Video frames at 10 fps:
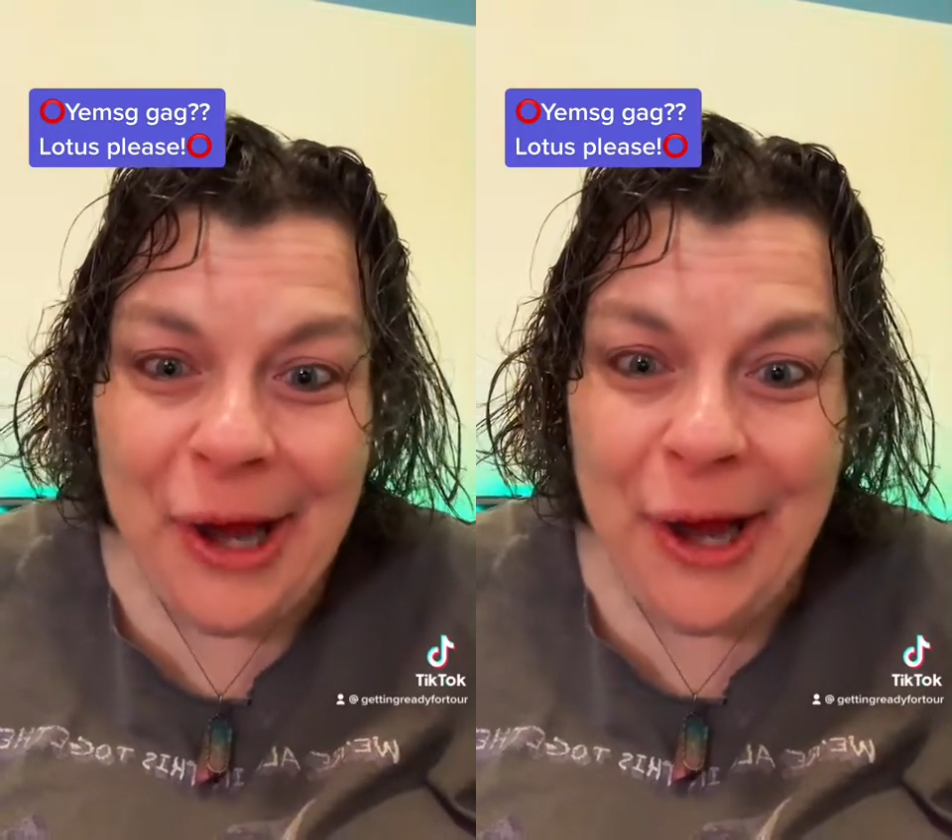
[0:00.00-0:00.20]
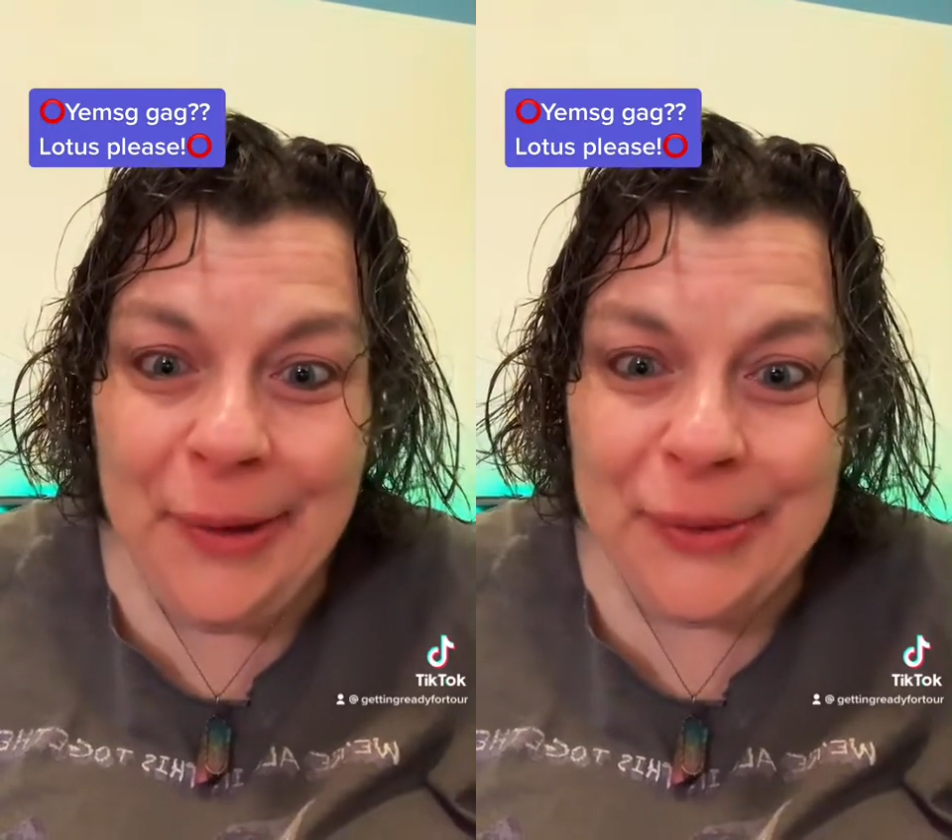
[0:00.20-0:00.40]

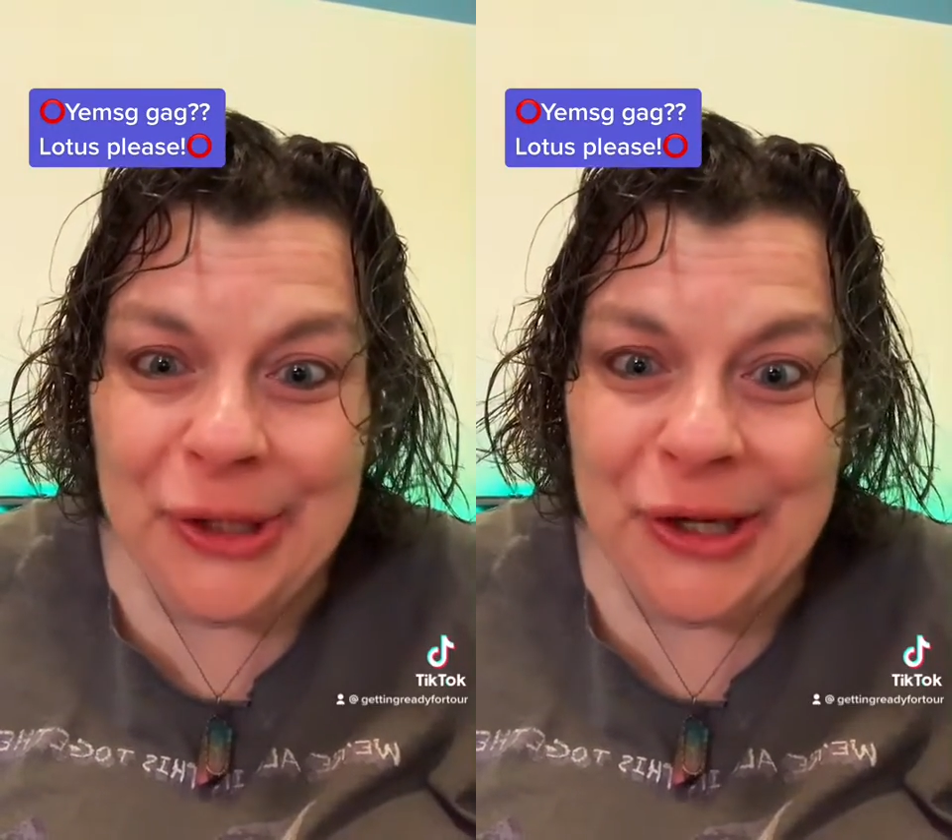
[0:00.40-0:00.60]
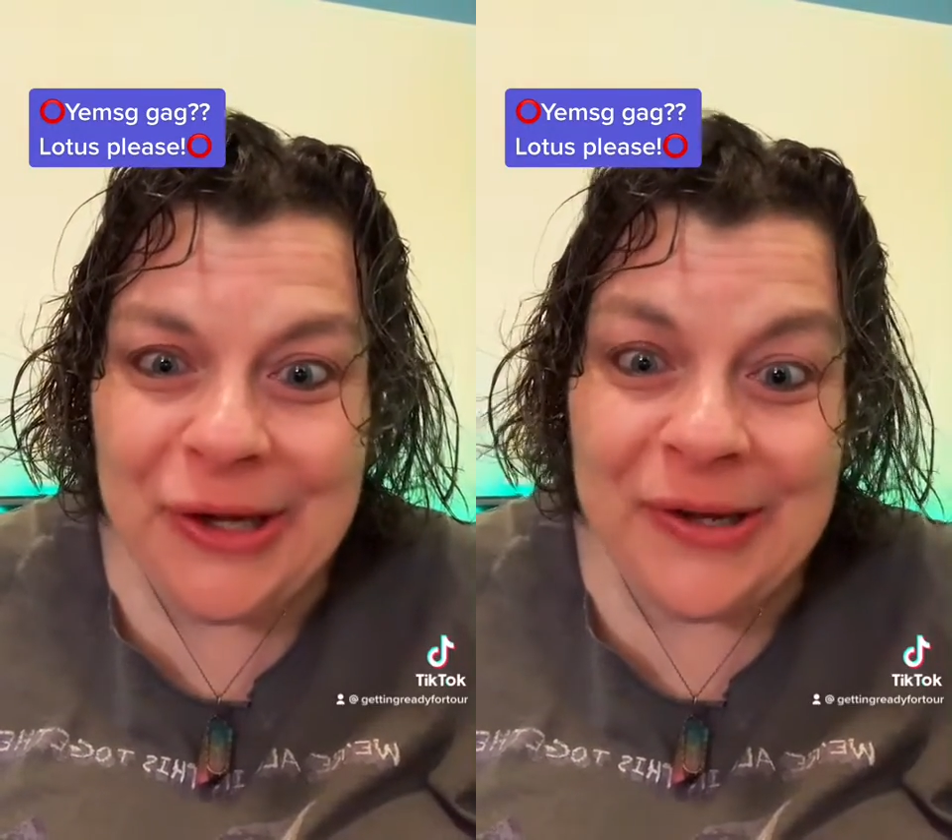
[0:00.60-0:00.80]
I
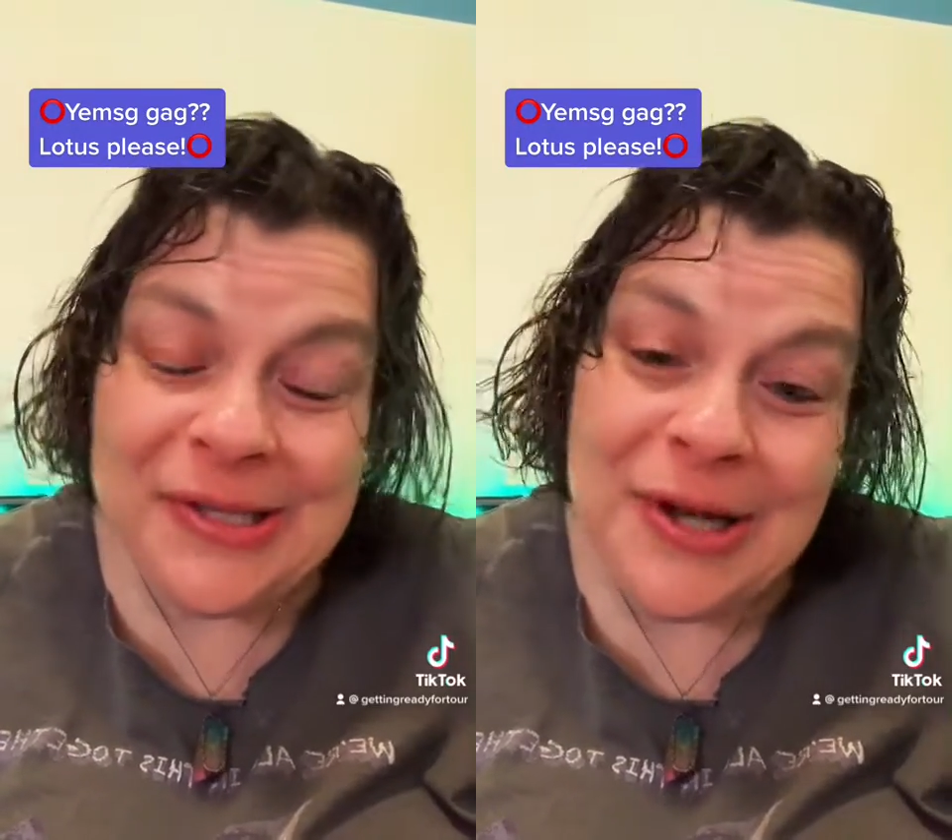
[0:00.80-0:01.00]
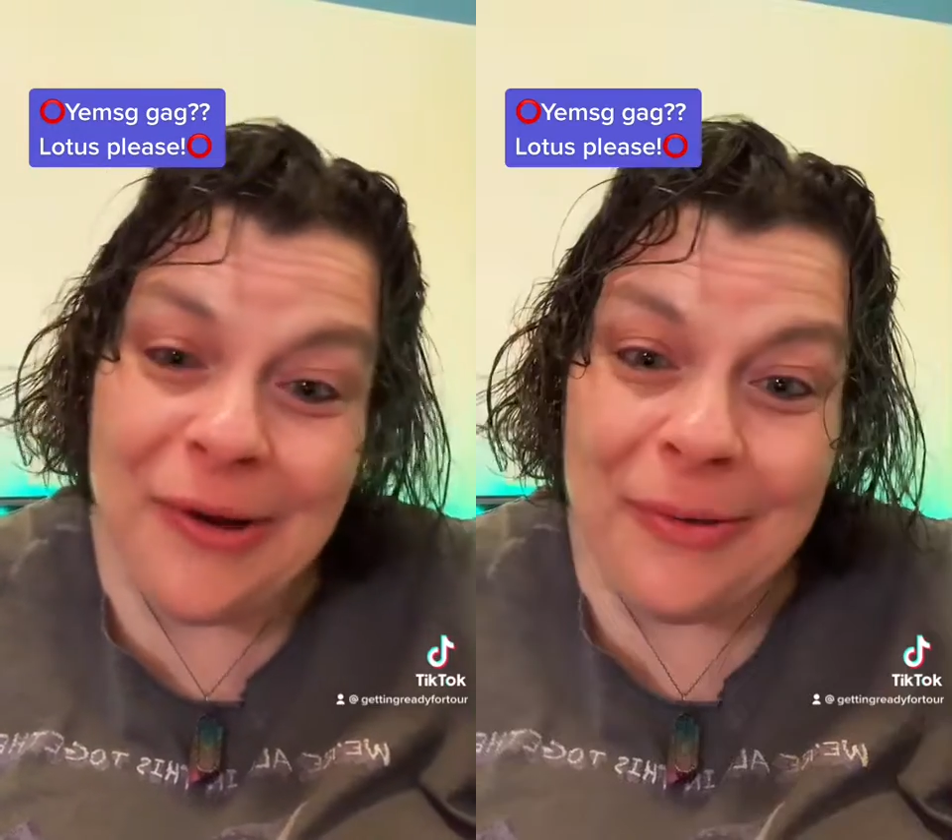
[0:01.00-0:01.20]
wanted to
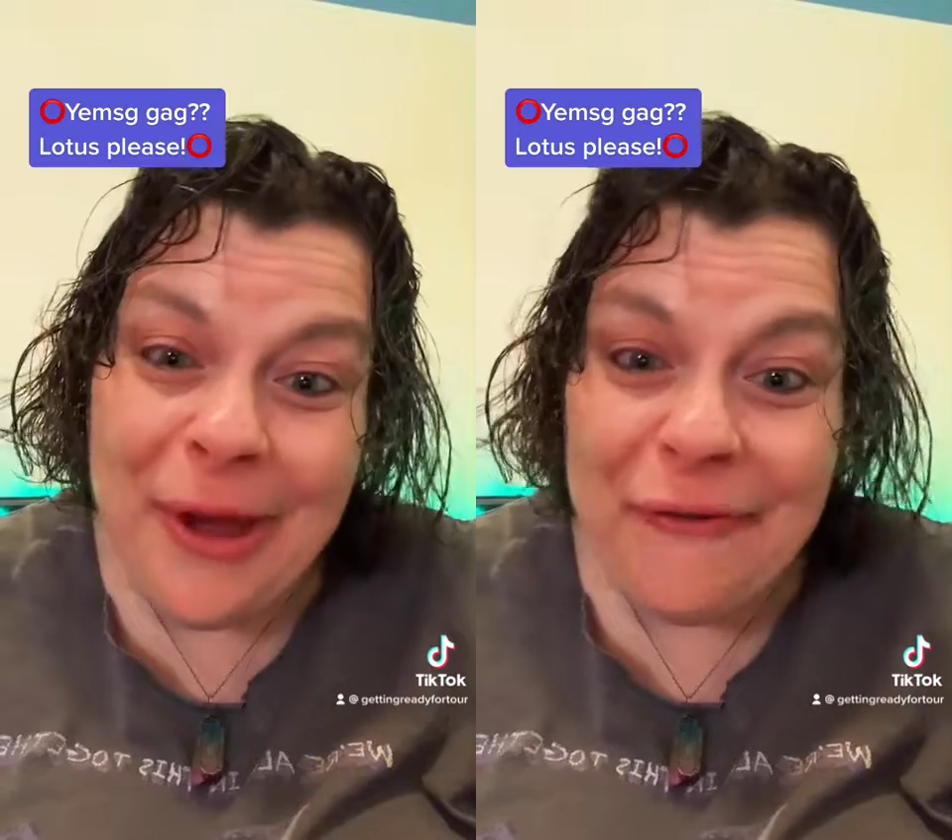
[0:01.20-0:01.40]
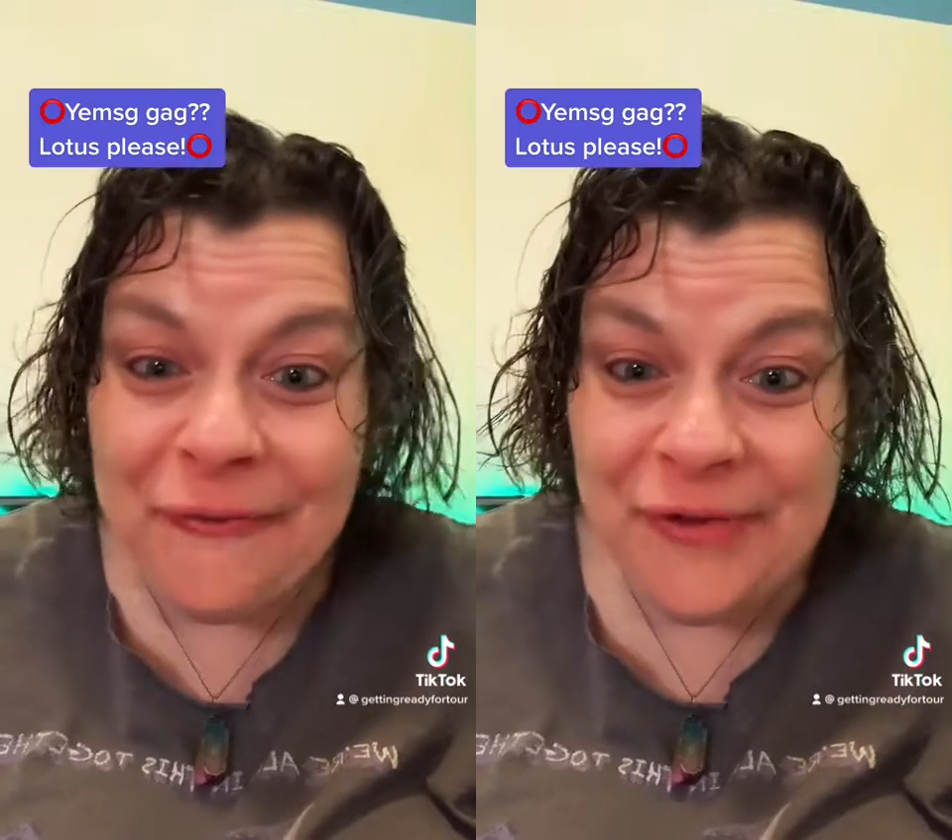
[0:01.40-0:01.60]
talk
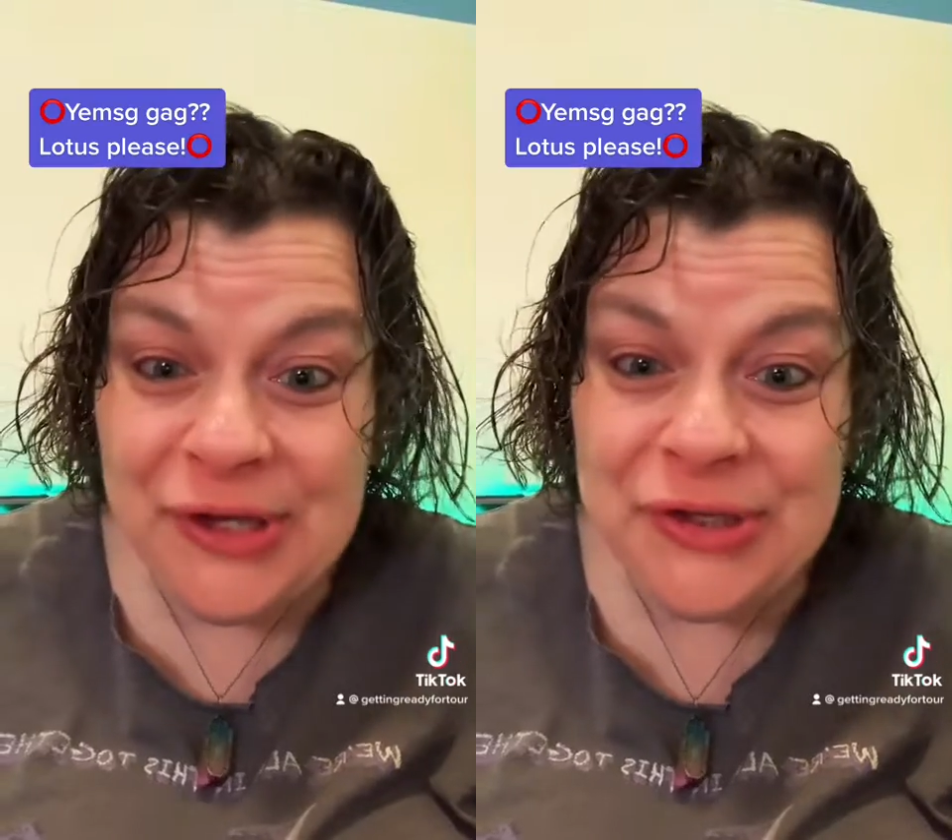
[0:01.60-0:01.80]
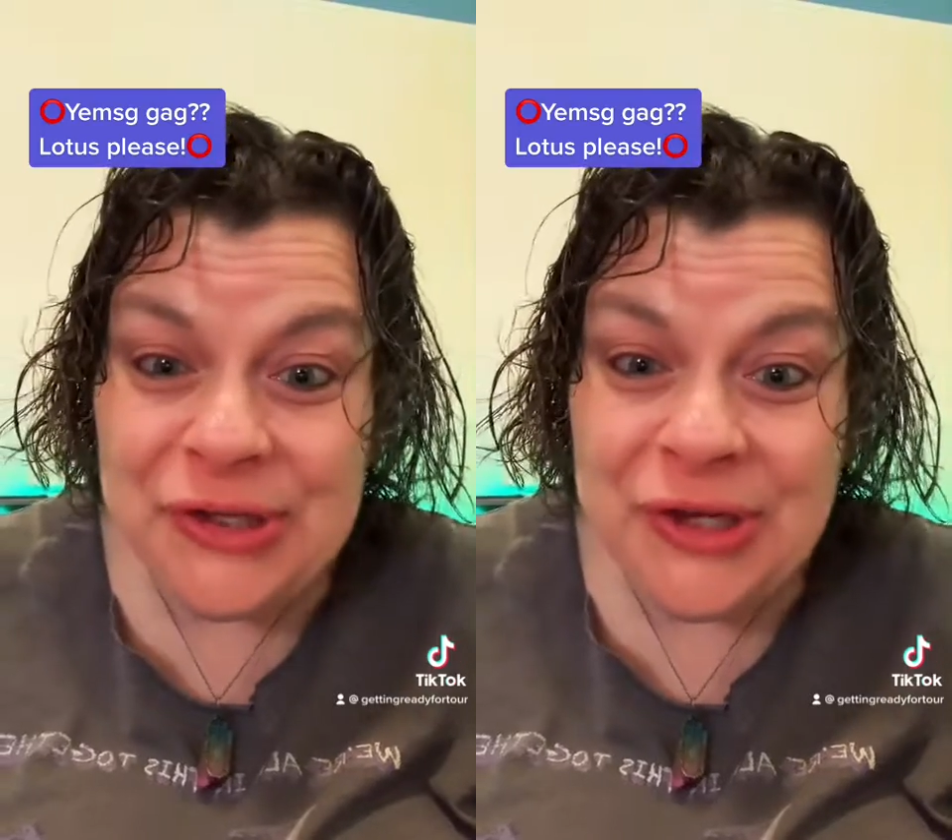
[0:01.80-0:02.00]
about
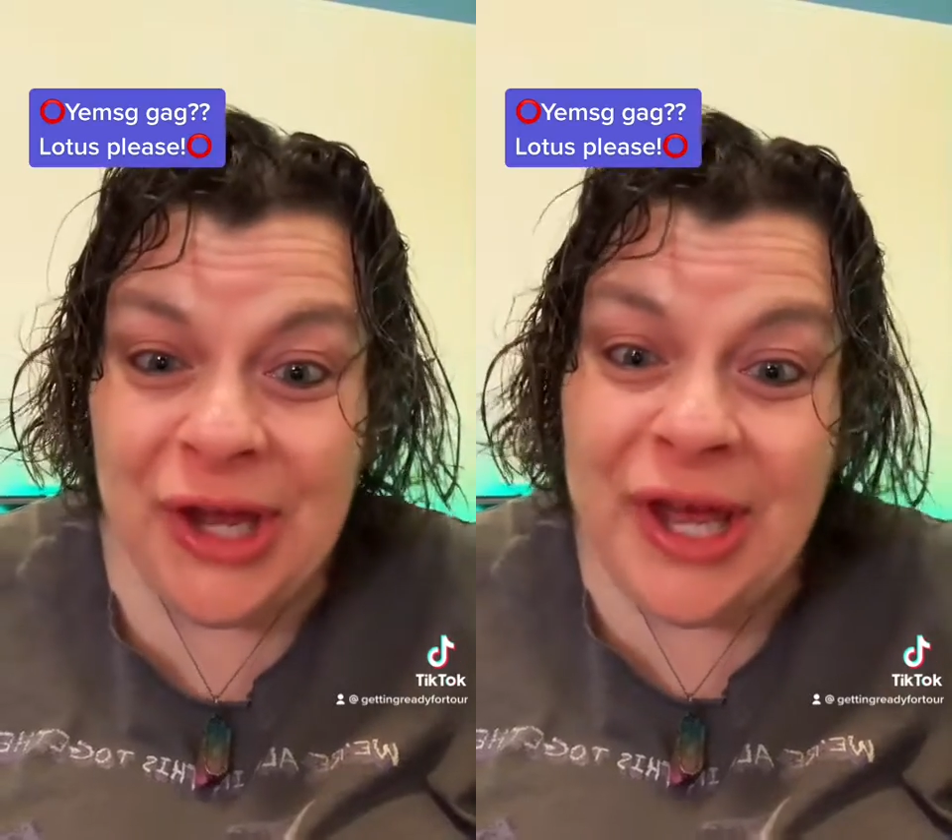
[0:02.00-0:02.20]
Phish